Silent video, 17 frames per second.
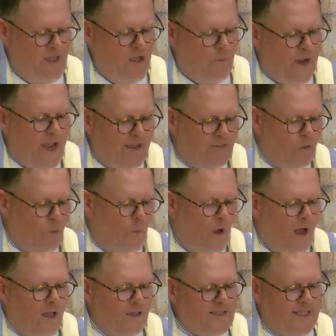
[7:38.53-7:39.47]
We have the
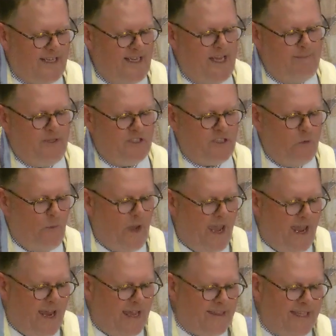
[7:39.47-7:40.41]
walls that keep us
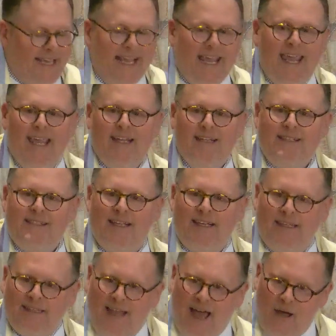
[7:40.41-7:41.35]
away and the gates that
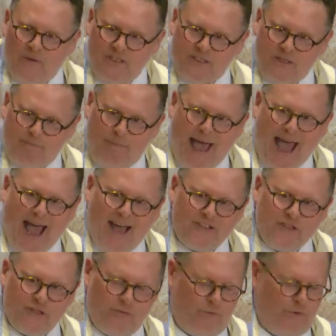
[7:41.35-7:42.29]
allow us to
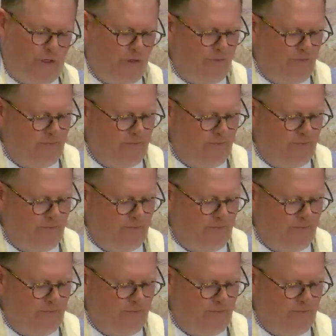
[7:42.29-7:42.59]
pass through.